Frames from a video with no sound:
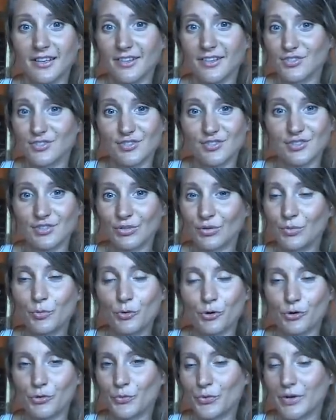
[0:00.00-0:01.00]
it's just so
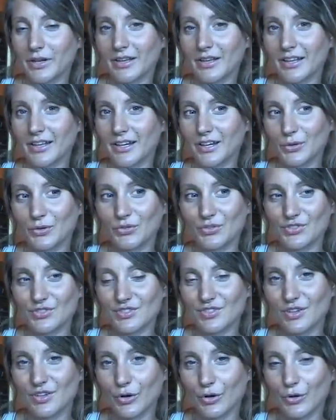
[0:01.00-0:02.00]
important right now to
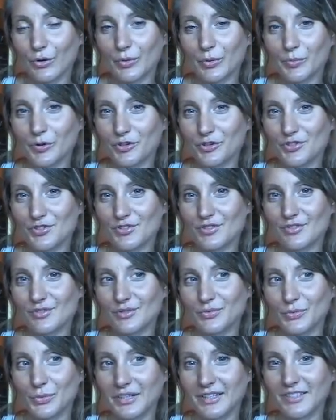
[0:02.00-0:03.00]
just go and merge
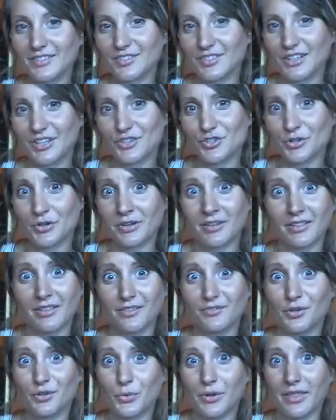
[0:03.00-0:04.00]
one into nature. And I'll
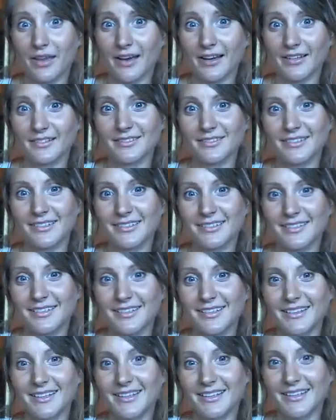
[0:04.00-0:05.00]
leave you with that.
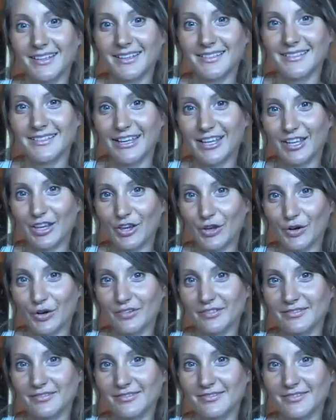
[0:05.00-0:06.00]
Take
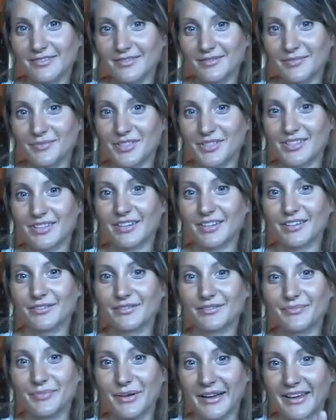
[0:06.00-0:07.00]
care. Much love.
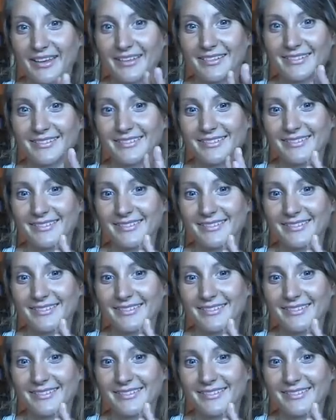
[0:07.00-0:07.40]
Bye.